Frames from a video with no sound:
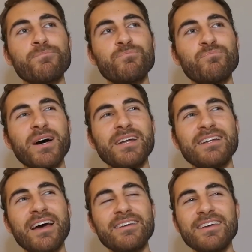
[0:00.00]

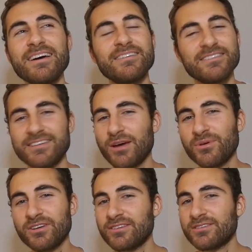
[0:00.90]
But they
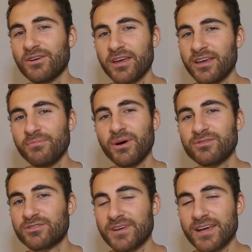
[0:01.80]
were not talking
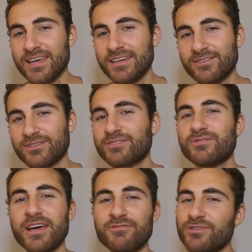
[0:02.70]
about trade or
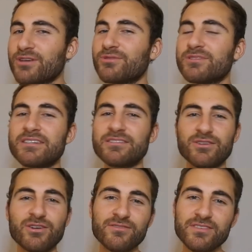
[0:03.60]
trade-free goods and
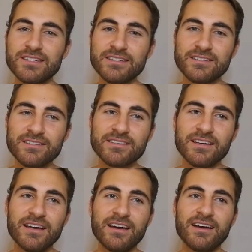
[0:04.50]
services.
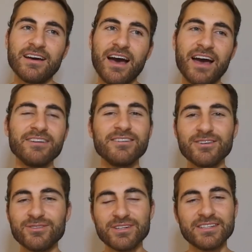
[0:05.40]
I don't
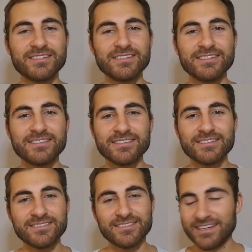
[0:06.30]
know, it's just,
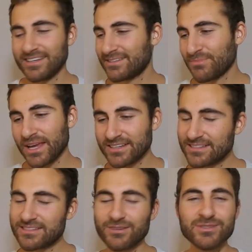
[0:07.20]
it makes
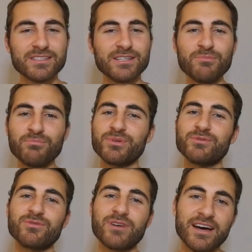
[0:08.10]
it so simple to
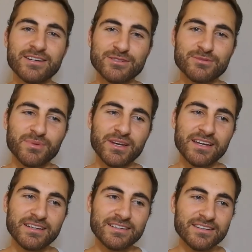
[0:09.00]
grasp
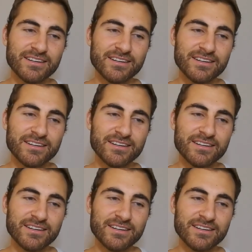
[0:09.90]
and